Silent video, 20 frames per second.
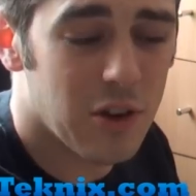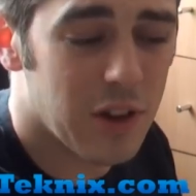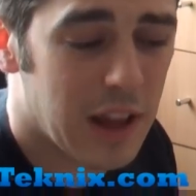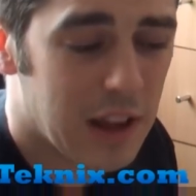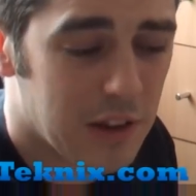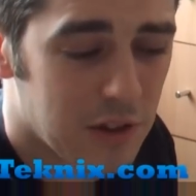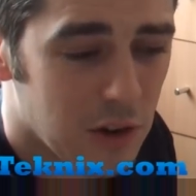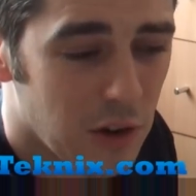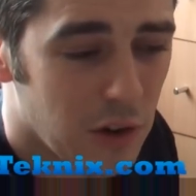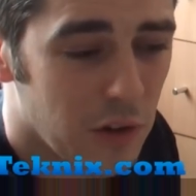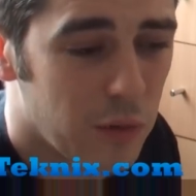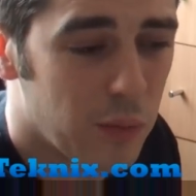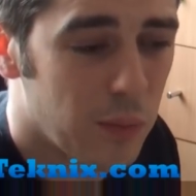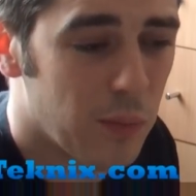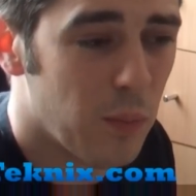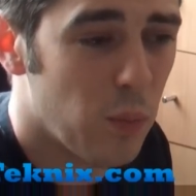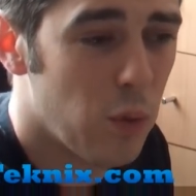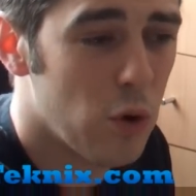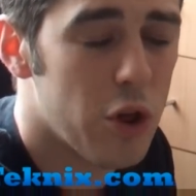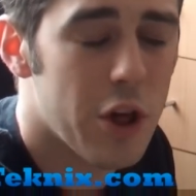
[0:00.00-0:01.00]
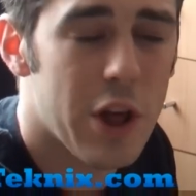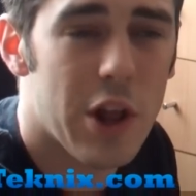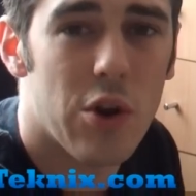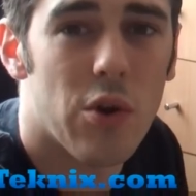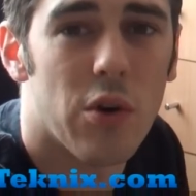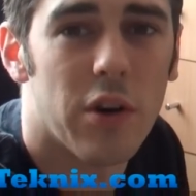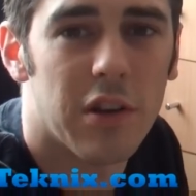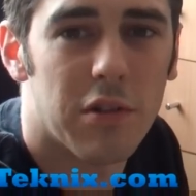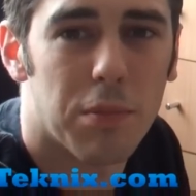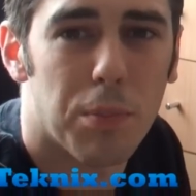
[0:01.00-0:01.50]
got that sort of whooshing
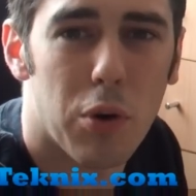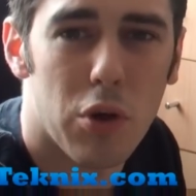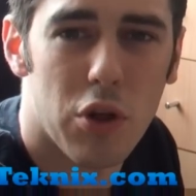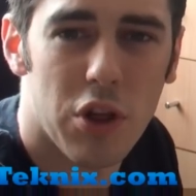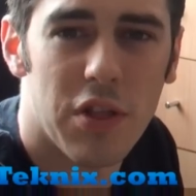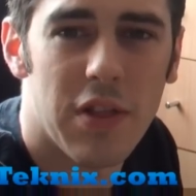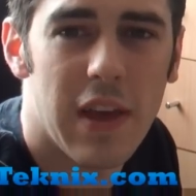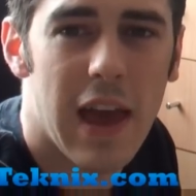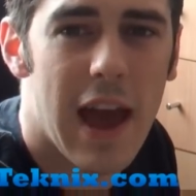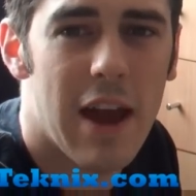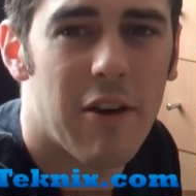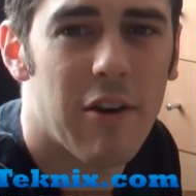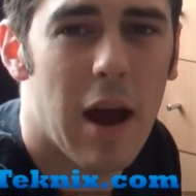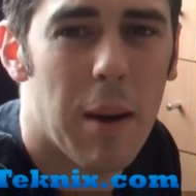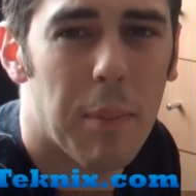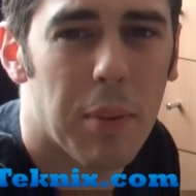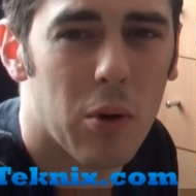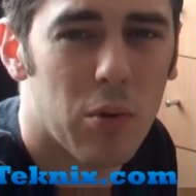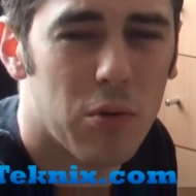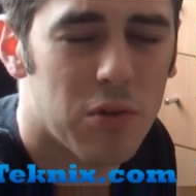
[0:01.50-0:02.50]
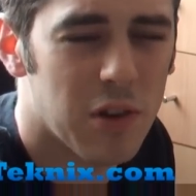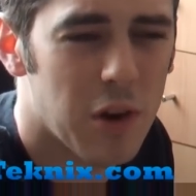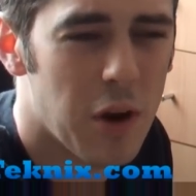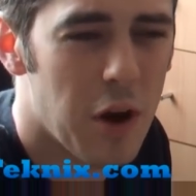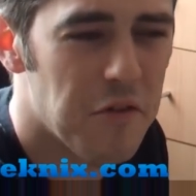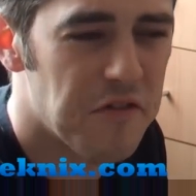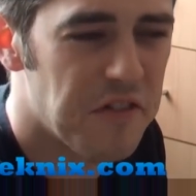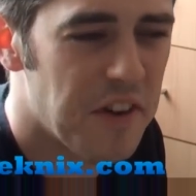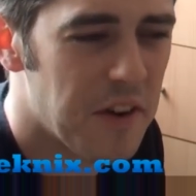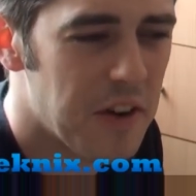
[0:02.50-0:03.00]
noise pushing the air out but
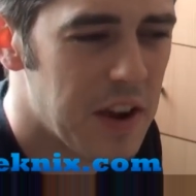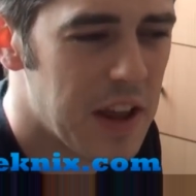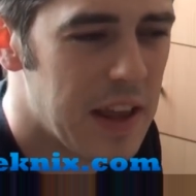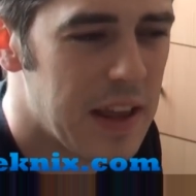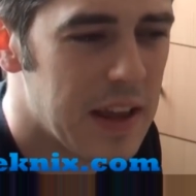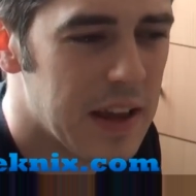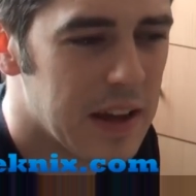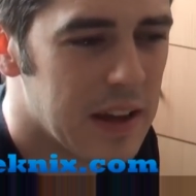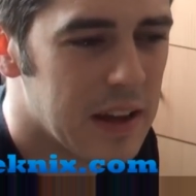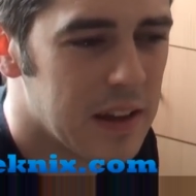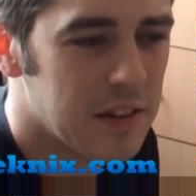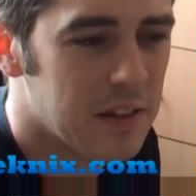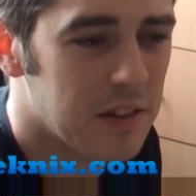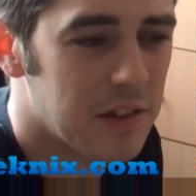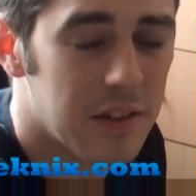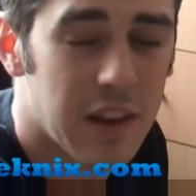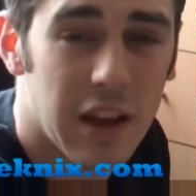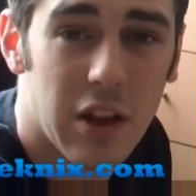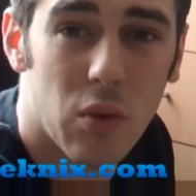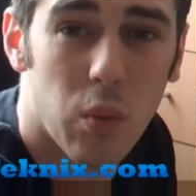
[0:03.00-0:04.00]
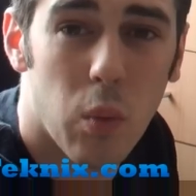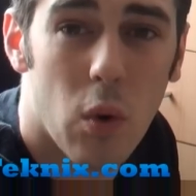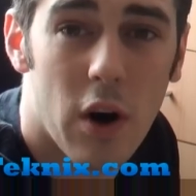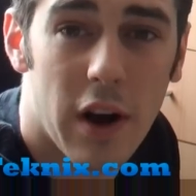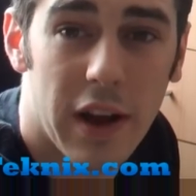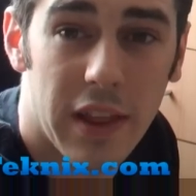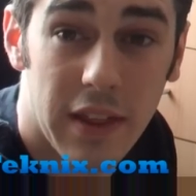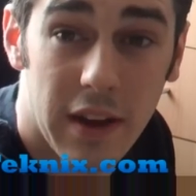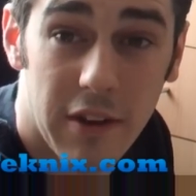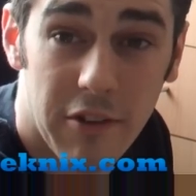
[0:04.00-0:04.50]
also a very distinct
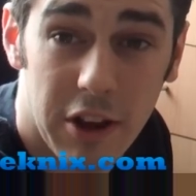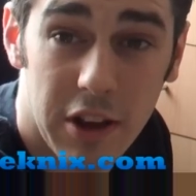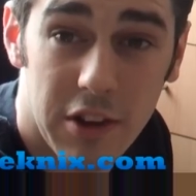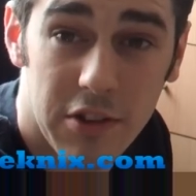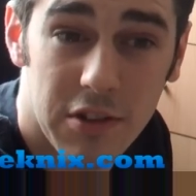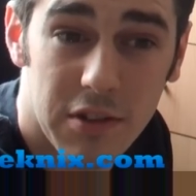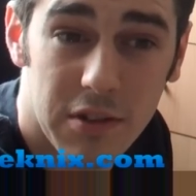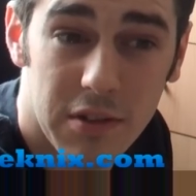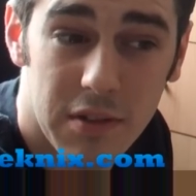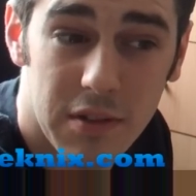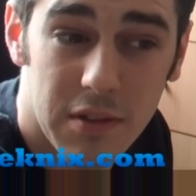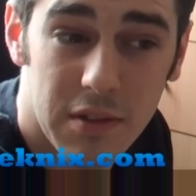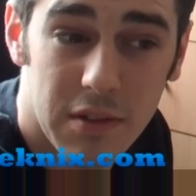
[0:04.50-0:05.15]
whine, there it is,